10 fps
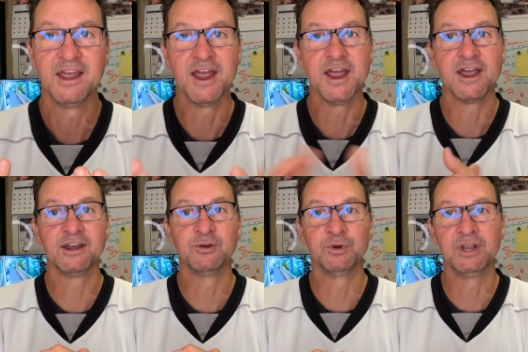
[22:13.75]
Mm-hmm.
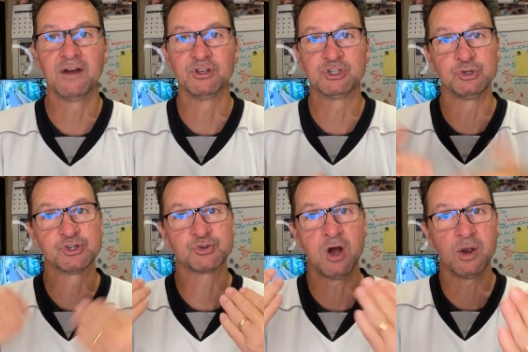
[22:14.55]
And when you have the two
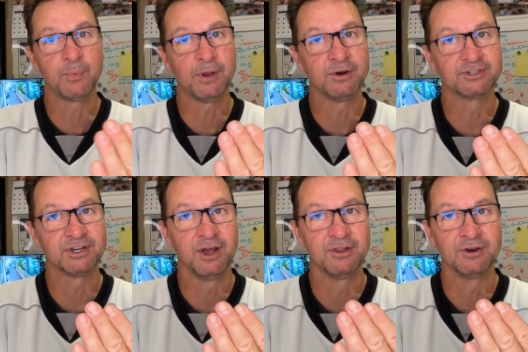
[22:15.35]
strong players
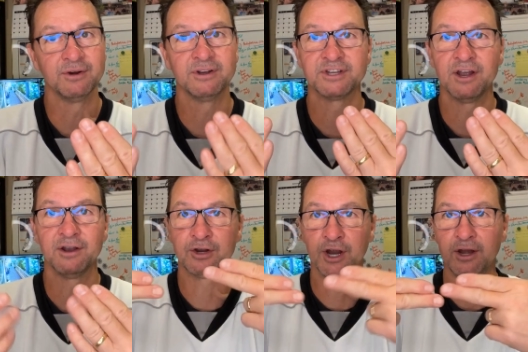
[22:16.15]
together, it's not,
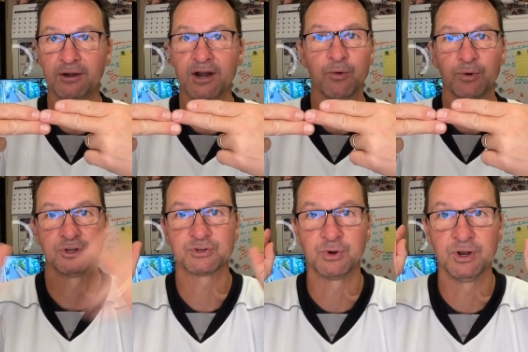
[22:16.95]
okay, now we're
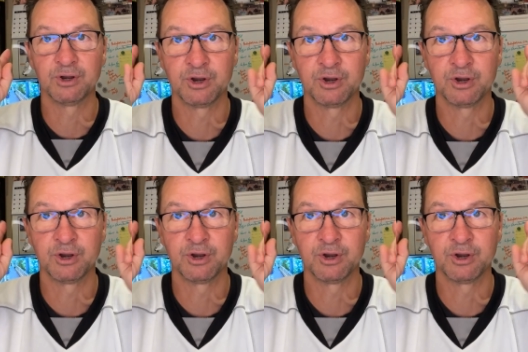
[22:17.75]
just going to